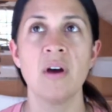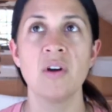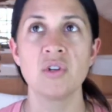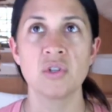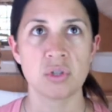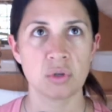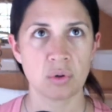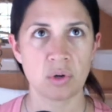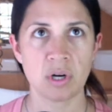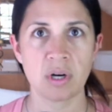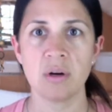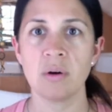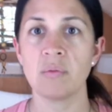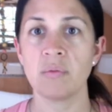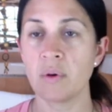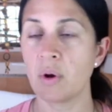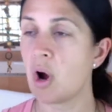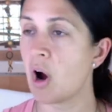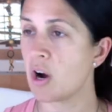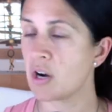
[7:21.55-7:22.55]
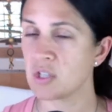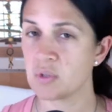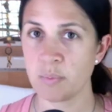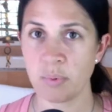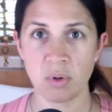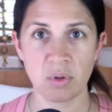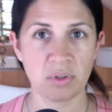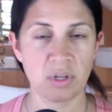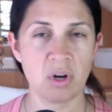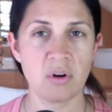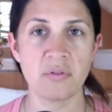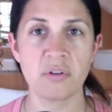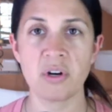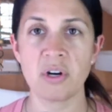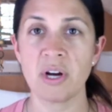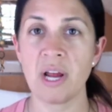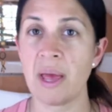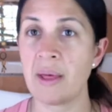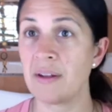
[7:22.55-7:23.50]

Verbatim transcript: Sure, the car is pulled over,